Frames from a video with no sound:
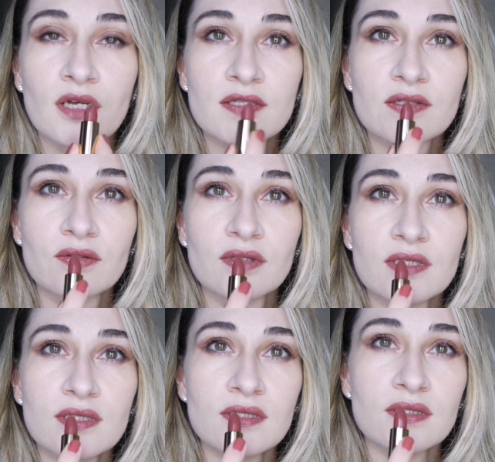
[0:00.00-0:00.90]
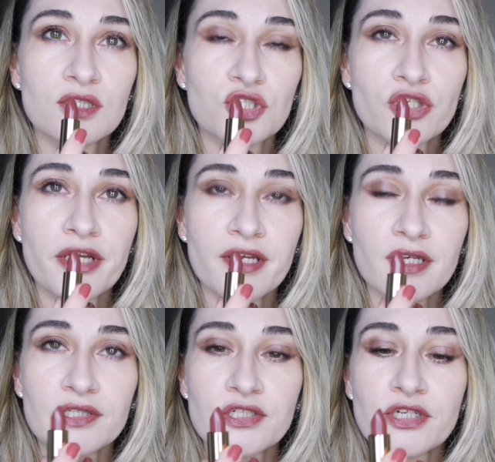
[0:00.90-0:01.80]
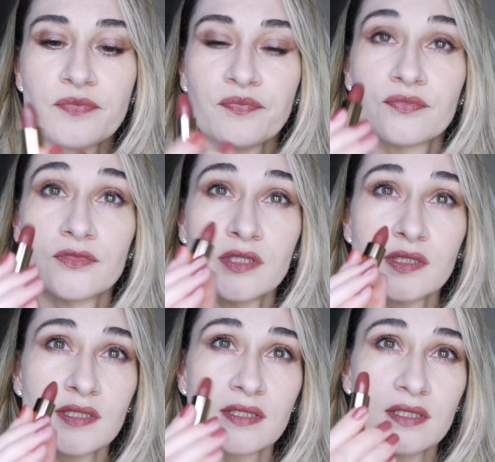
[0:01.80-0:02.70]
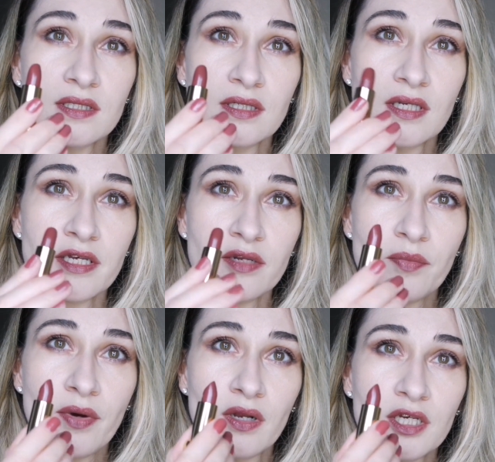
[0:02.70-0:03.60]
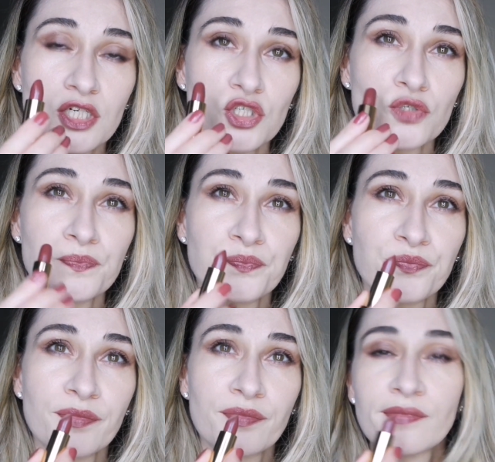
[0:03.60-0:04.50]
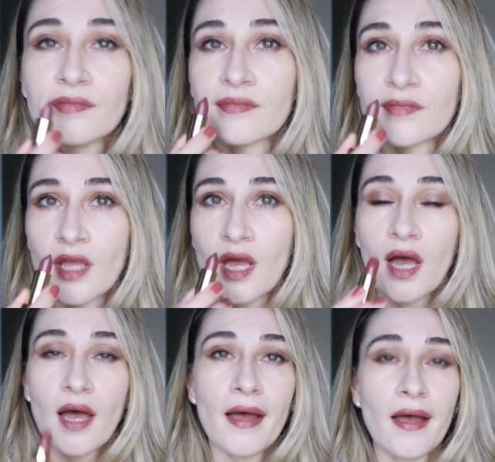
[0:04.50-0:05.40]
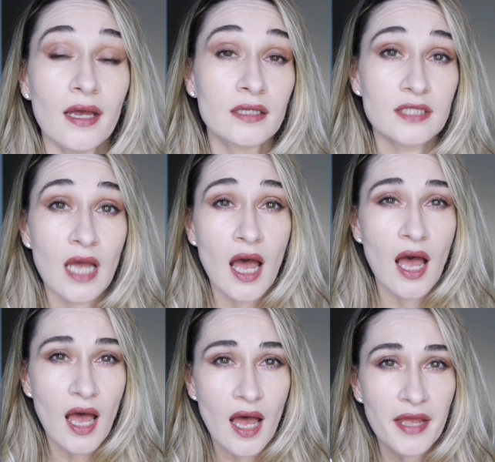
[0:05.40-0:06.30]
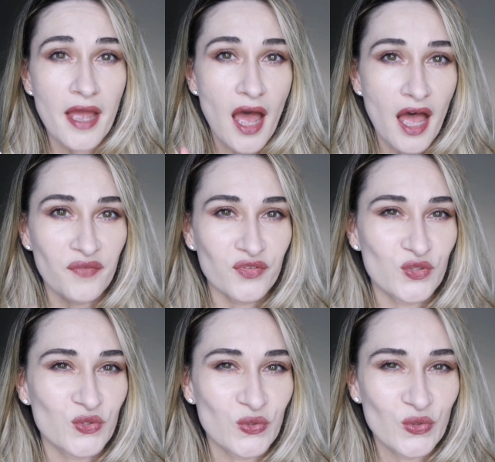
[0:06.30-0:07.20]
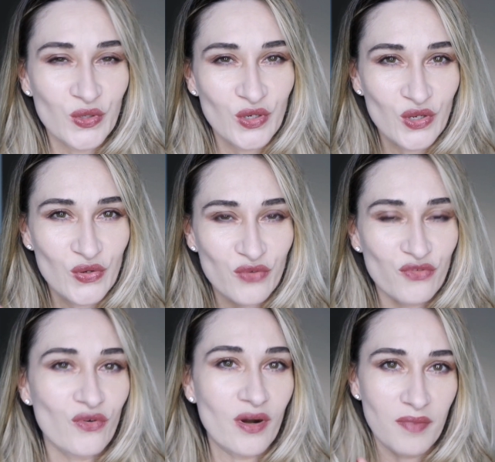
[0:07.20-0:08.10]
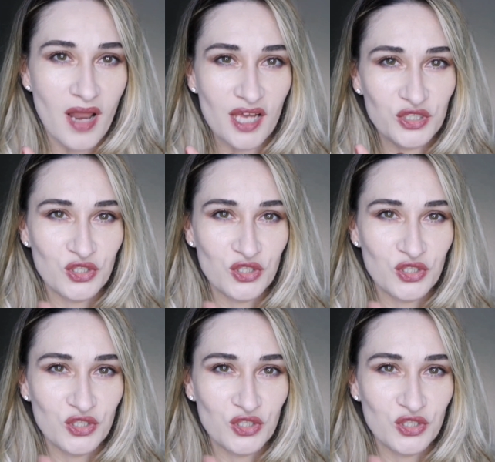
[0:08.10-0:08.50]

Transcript: So this is the shade, this is the nail polish, and I have to look for a blush.